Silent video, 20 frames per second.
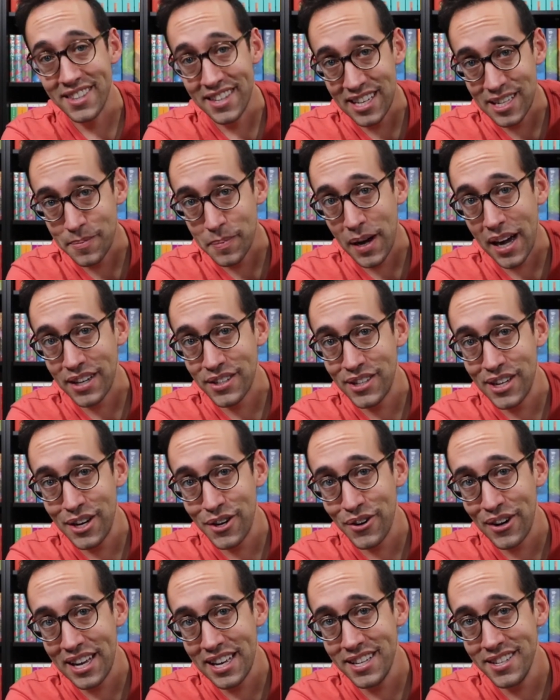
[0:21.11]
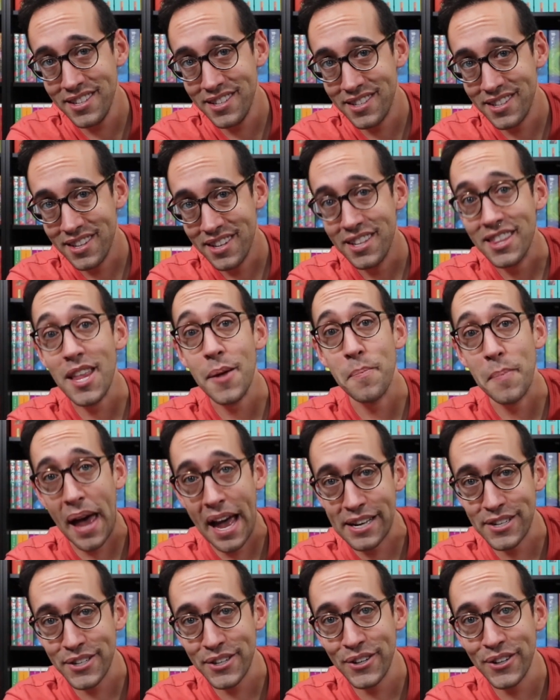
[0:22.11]
This box here is the
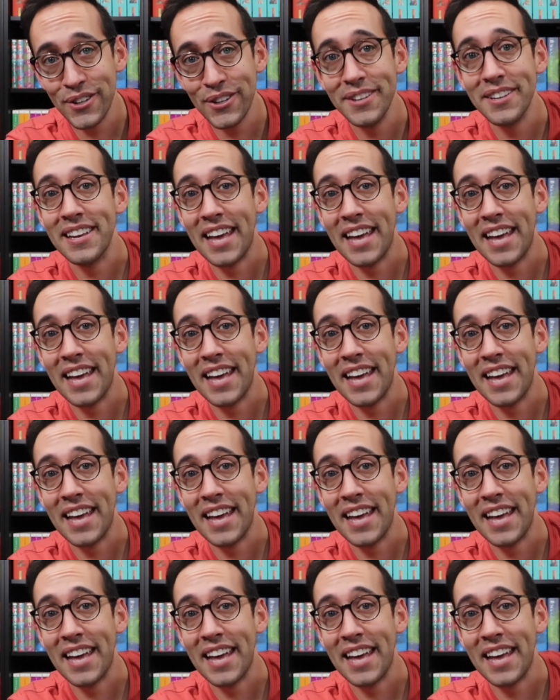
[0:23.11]
Magical